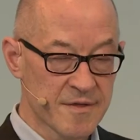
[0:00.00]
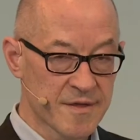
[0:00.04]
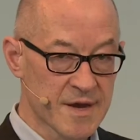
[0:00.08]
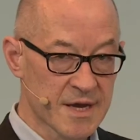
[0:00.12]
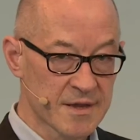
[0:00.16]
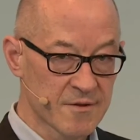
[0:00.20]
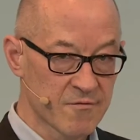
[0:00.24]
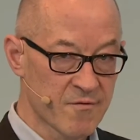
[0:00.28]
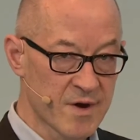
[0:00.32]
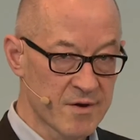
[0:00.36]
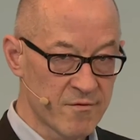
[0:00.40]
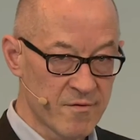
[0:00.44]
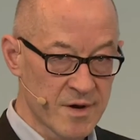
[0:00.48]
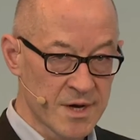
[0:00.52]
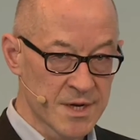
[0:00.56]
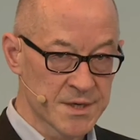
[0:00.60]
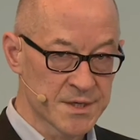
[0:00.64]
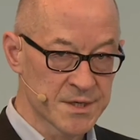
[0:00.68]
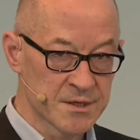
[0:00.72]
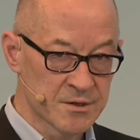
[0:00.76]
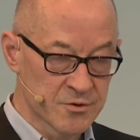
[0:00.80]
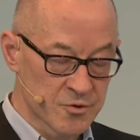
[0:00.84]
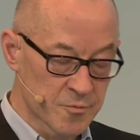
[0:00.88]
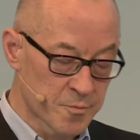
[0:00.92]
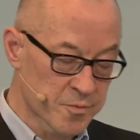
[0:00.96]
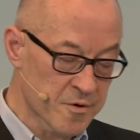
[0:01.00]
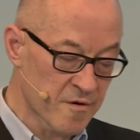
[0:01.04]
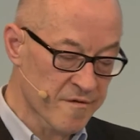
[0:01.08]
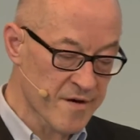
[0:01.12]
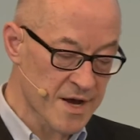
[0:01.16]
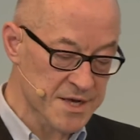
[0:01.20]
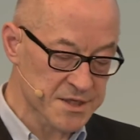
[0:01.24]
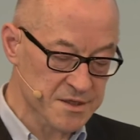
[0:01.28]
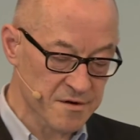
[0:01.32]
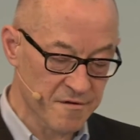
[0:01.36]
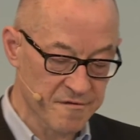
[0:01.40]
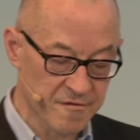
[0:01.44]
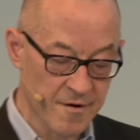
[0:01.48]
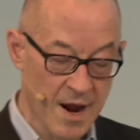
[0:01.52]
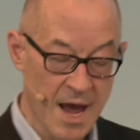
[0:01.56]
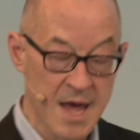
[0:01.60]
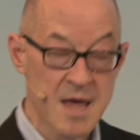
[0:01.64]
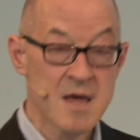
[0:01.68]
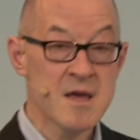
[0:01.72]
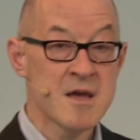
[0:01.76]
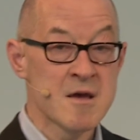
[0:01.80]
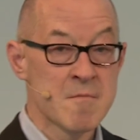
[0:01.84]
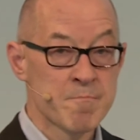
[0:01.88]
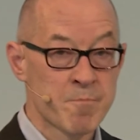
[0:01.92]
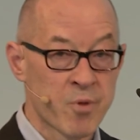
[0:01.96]
that when we listen to Professor Fry,
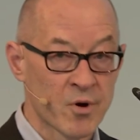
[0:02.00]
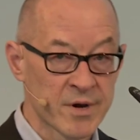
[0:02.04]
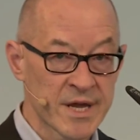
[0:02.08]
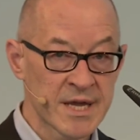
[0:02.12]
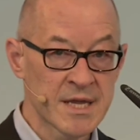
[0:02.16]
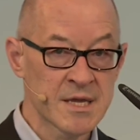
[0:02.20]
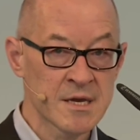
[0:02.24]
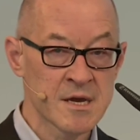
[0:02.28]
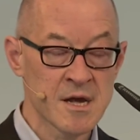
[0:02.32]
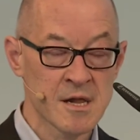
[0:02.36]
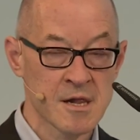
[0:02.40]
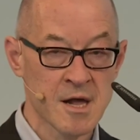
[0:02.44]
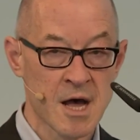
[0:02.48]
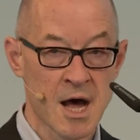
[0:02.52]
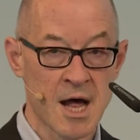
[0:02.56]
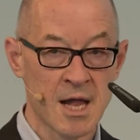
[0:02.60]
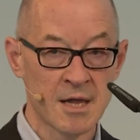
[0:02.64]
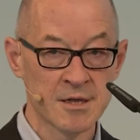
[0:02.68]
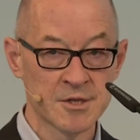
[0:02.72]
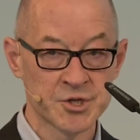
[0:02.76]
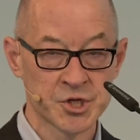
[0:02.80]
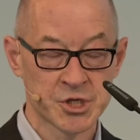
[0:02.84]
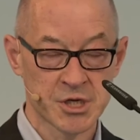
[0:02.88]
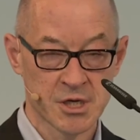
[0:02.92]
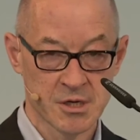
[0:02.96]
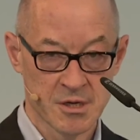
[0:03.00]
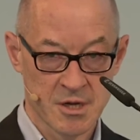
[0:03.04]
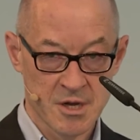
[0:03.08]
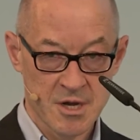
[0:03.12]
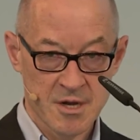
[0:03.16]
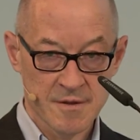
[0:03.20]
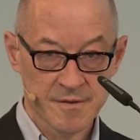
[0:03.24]
political culture,